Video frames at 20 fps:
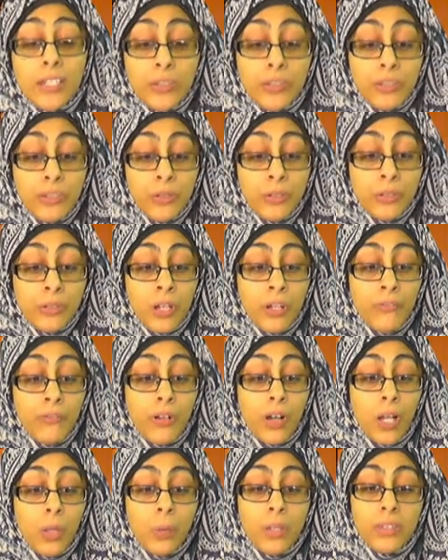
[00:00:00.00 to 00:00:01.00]
you're not
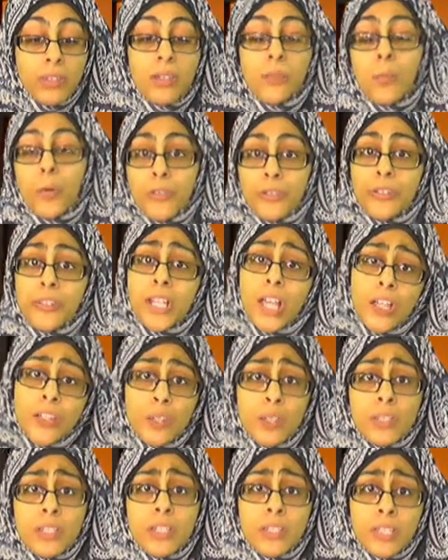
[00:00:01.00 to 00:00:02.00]
following them when they're telling
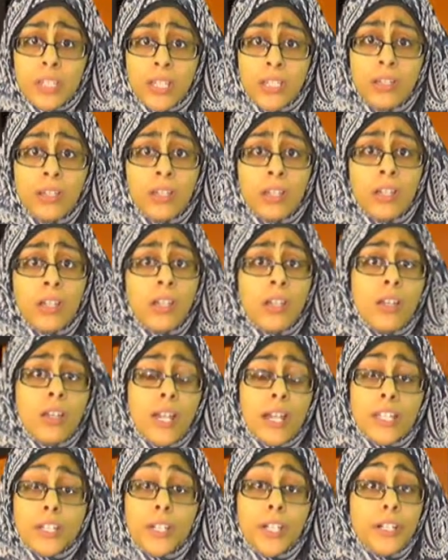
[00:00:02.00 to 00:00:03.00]
you to sin.
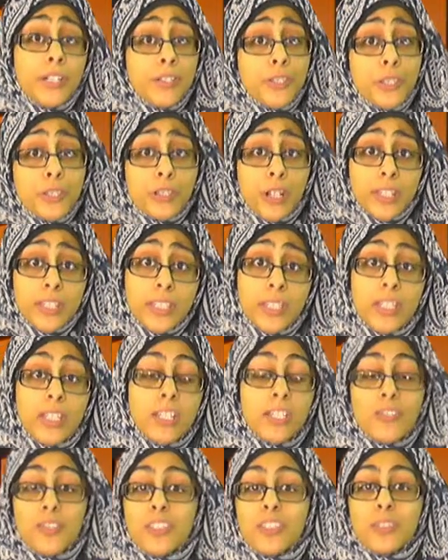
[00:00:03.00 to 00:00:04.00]
As long as you're not sinning,
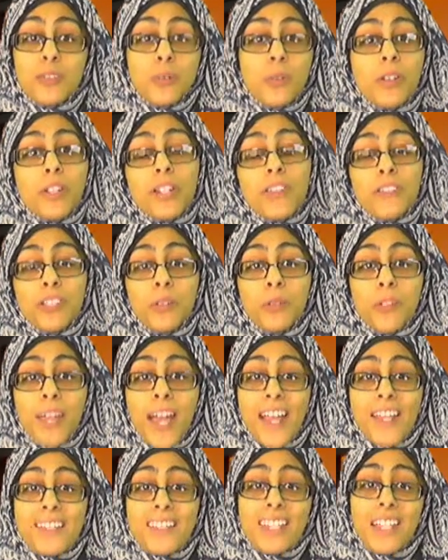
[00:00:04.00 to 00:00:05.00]
just do whatever you
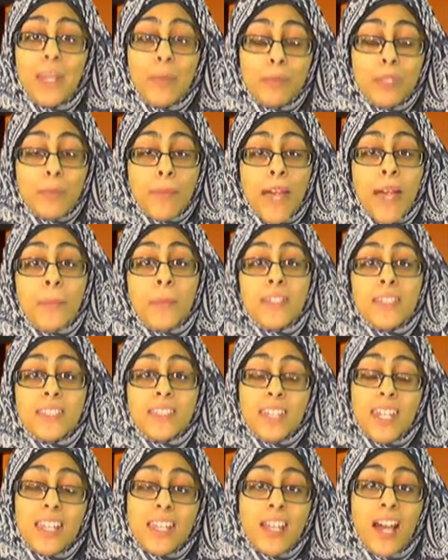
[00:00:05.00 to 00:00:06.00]
can to keep them happy.
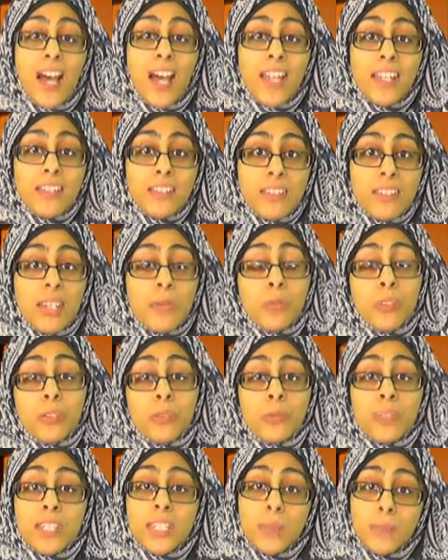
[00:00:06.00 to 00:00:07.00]
Stay kind to them,
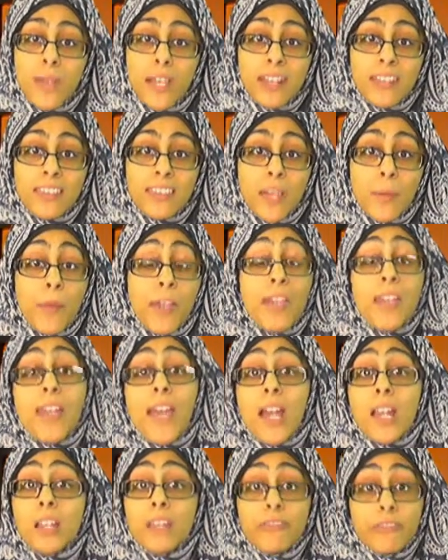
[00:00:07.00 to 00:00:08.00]
respect them.
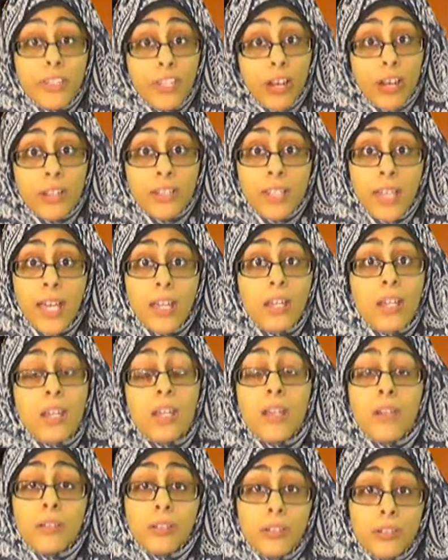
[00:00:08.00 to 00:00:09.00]
And if they are dead,
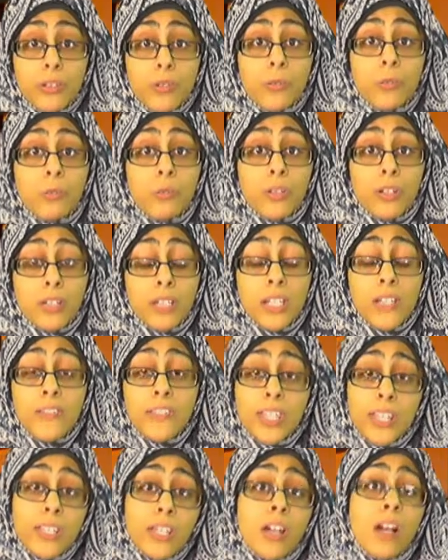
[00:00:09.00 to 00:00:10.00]
give
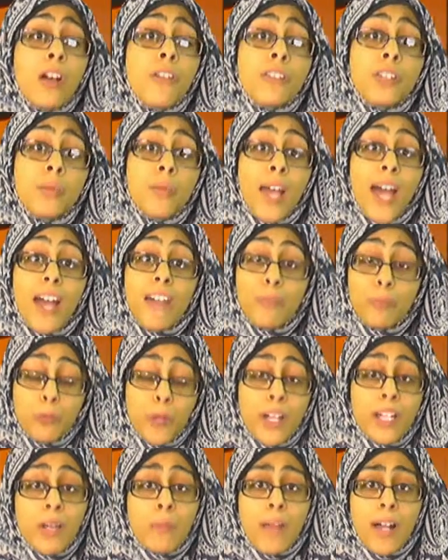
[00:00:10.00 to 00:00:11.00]
sadaqah on their behalf,
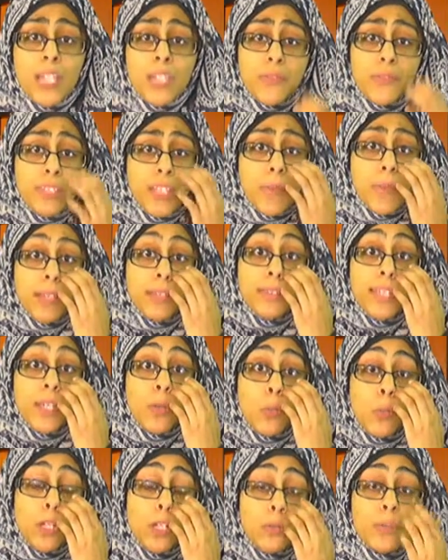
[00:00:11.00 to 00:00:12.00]
pray namaz for them, and they
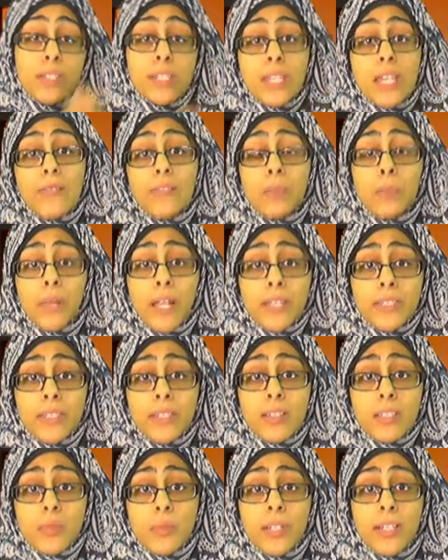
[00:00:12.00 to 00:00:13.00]
will receive the
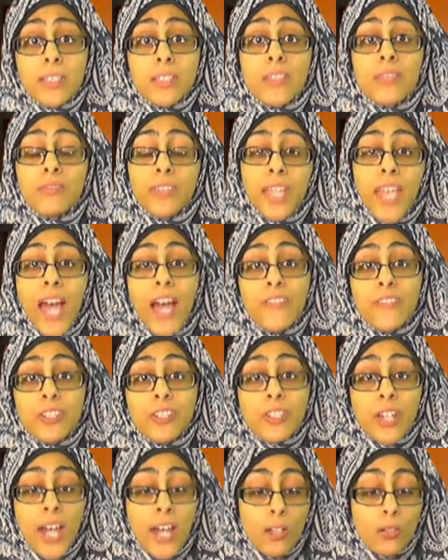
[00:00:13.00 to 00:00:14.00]
blessings. Because if they have a
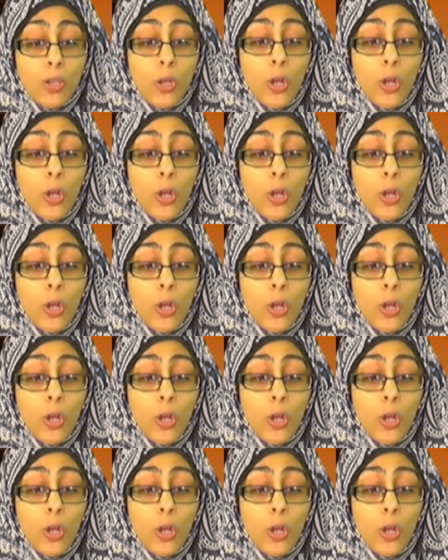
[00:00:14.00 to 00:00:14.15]
child